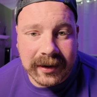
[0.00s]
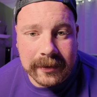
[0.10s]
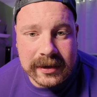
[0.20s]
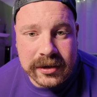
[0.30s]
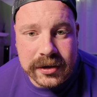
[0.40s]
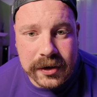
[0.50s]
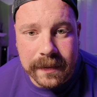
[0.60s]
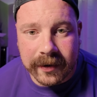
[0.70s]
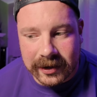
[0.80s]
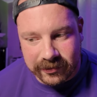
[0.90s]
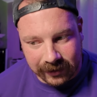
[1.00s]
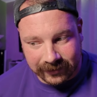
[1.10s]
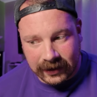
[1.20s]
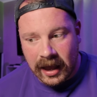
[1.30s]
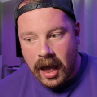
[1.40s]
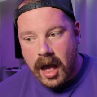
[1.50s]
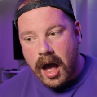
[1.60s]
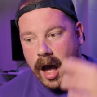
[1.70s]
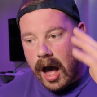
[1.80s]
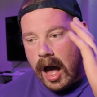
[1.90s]
is going to be super interesting.
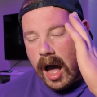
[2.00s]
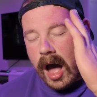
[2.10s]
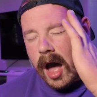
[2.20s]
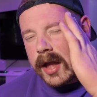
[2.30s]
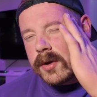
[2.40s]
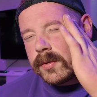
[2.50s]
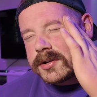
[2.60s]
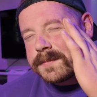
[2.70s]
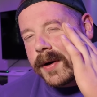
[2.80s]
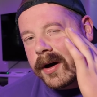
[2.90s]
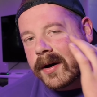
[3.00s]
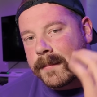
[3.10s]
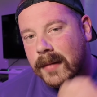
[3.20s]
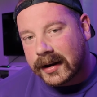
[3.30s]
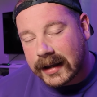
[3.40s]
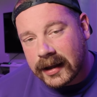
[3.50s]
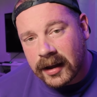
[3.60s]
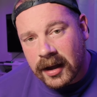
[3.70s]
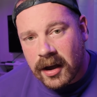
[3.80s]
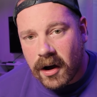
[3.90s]
I would put
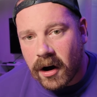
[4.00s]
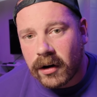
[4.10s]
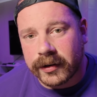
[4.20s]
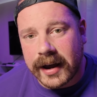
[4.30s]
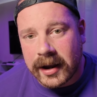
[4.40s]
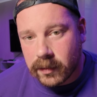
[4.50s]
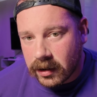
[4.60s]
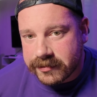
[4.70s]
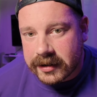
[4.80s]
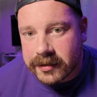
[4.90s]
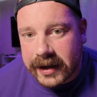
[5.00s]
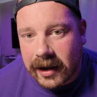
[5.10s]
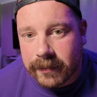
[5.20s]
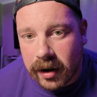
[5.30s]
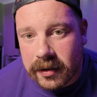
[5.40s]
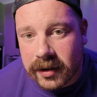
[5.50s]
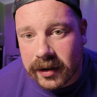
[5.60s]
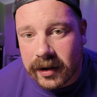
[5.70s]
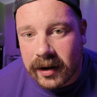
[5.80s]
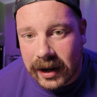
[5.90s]
money on a world record getting
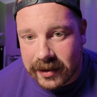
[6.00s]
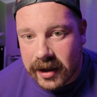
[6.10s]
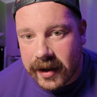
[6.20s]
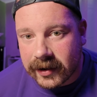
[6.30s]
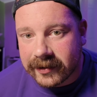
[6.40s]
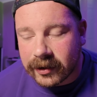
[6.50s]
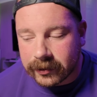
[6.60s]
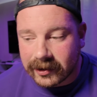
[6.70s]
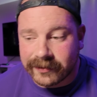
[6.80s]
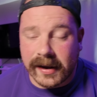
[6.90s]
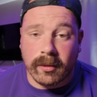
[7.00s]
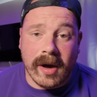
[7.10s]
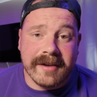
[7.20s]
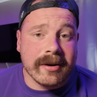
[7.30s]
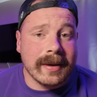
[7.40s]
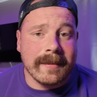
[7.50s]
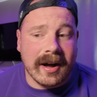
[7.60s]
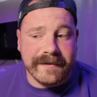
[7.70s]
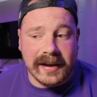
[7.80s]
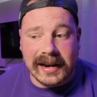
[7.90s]
broken in the Hercules hold of this event, whether it be
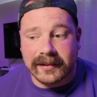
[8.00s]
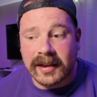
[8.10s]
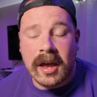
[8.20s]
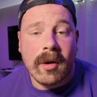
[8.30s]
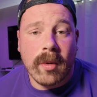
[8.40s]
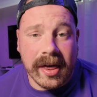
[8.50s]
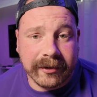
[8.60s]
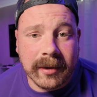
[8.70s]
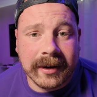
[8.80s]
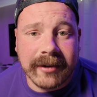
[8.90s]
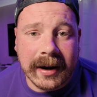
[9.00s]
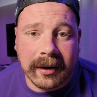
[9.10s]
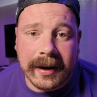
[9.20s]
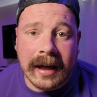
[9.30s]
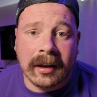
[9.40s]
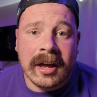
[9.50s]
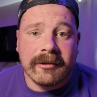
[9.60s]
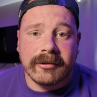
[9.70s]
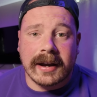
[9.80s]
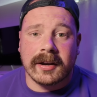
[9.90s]
Mark Felix, whether it be Reno Nell.
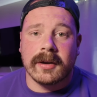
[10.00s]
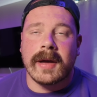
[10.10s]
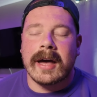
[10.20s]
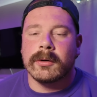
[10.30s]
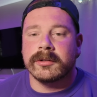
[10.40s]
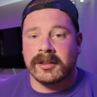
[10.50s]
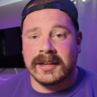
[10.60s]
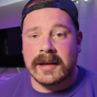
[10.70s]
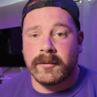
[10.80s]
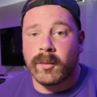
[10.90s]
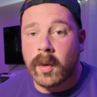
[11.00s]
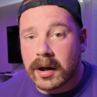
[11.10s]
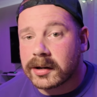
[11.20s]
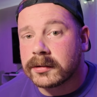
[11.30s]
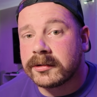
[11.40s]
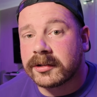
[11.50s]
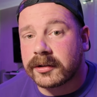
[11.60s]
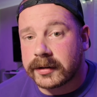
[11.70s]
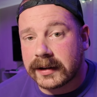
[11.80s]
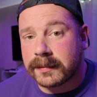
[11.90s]
Reno held the world's
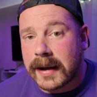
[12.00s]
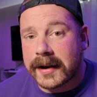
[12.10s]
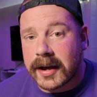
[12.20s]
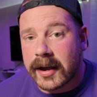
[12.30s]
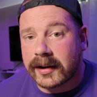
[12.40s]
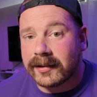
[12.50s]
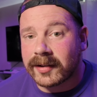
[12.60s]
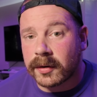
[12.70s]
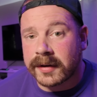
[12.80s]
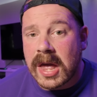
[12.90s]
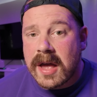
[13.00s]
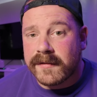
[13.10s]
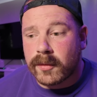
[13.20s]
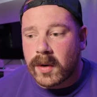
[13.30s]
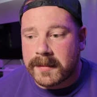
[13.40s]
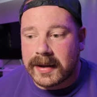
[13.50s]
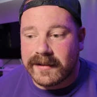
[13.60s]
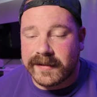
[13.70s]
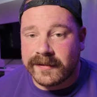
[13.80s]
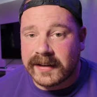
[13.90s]
strongest man Hercules hold for 1
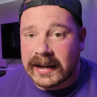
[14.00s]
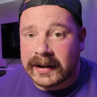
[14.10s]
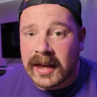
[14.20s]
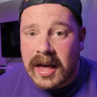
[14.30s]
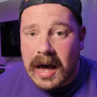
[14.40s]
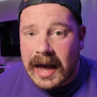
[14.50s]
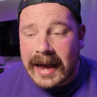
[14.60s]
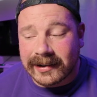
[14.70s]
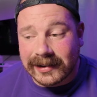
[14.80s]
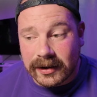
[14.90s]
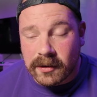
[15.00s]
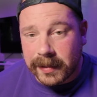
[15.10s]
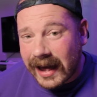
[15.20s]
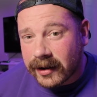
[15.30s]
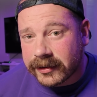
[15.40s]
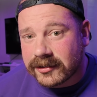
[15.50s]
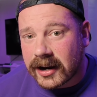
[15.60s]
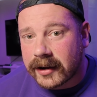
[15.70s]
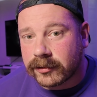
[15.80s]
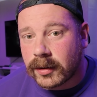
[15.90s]
minute 15. I had a little play on the
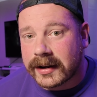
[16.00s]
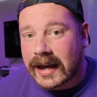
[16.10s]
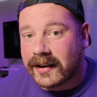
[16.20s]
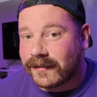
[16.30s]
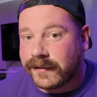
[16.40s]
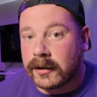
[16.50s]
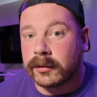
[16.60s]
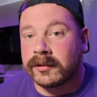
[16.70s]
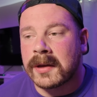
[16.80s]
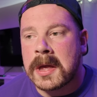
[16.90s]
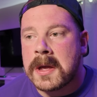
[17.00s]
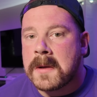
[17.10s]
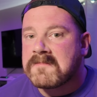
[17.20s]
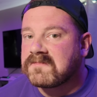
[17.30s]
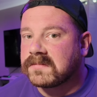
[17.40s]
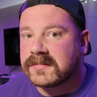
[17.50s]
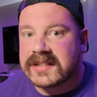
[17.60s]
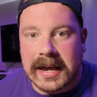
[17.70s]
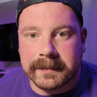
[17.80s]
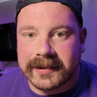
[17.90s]
Giants one, and it feels
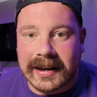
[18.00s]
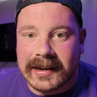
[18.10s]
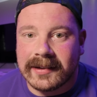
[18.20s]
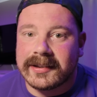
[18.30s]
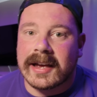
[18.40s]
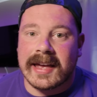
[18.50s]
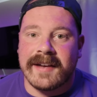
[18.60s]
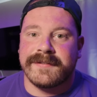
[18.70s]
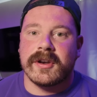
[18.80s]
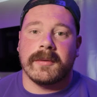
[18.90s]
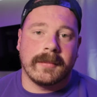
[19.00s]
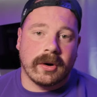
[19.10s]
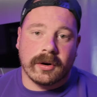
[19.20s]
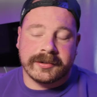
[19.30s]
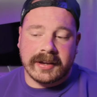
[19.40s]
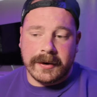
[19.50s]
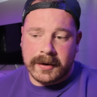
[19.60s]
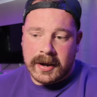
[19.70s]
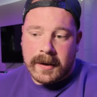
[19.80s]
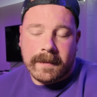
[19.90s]
10% easier, if not more.
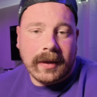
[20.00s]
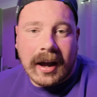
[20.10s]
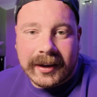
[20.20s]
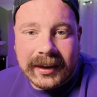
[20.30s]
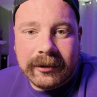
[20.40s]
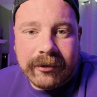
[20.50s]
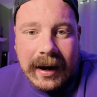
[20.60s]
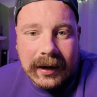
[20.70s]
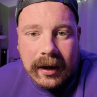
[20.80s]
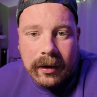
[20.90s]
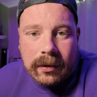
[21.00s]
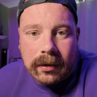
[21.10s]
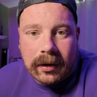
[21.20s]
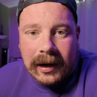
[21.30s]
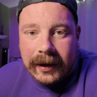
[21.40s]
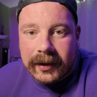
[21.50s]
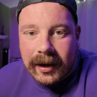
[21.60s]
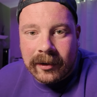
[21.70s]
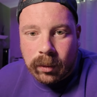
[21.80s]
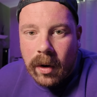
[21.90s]
So I think Reno
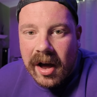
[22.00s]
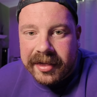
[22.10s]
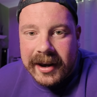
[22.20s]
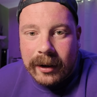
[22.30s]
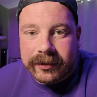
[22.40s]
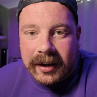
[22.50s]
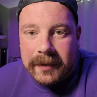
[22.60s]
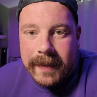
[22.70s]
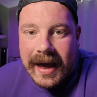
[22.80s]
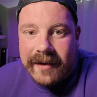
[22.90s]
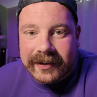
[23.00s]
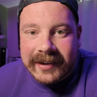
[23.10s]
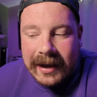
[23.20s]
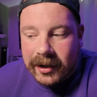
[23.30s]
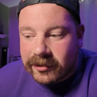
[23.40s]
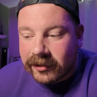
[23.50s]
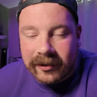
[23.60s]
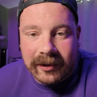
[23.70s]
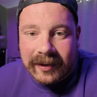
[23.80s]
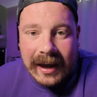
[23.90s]
is worth an outside bet of a tenner,
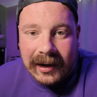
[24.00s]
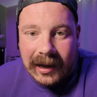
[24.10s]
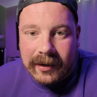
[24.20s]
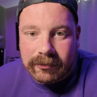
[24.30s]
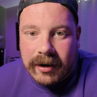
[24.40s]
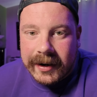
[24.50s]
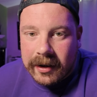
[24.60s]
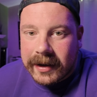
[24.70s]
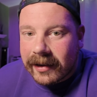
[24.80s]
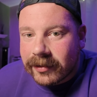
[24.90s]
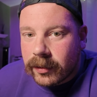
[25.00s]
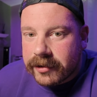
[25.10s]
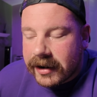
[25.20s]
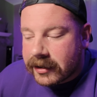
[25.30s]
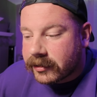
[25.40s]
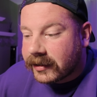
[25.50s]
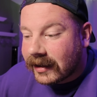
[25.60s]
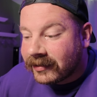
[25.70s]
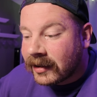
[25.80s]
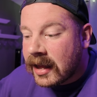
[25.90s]
just to say Reno gets a world record on
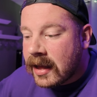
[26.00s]
this.